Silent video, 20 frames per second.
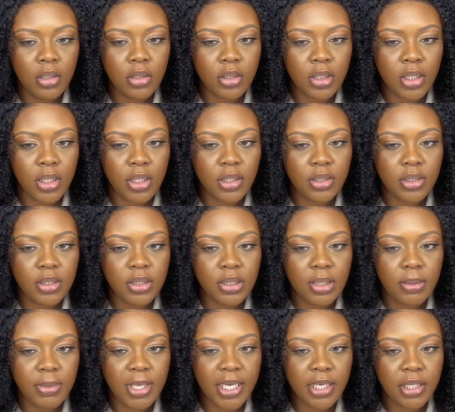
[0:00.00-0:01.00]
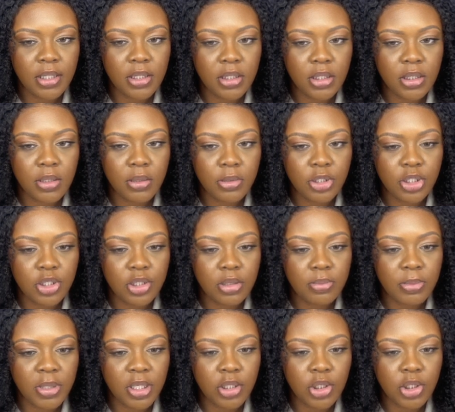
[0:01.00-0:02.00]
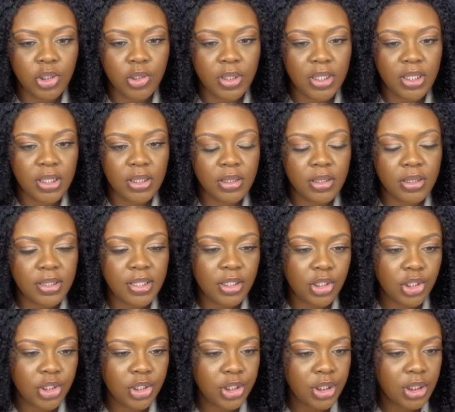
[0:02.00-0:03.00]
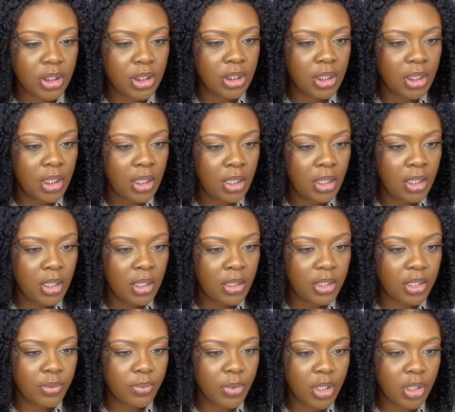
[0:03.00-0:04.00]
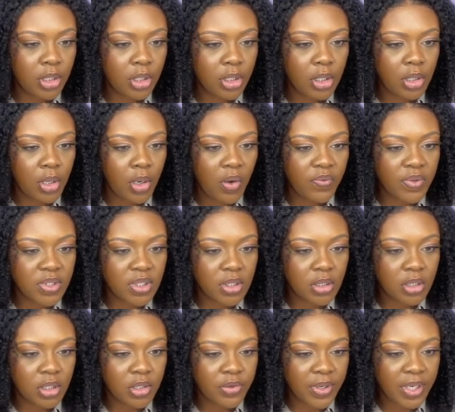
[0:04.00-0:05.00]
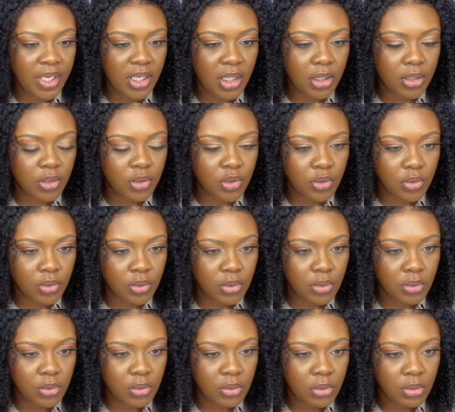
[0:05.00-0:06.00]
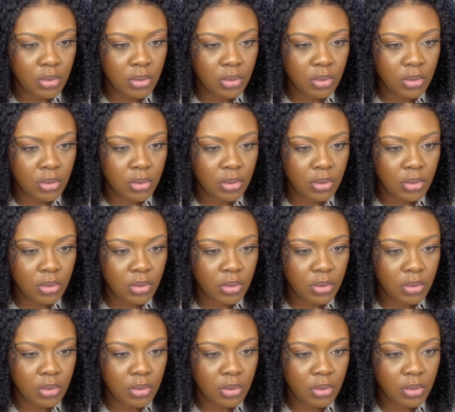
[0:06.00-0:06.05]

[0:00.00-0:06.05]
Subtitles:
So yeah, this is the box. Just make sure it's centered. Then we're going to go over to the gradient tool.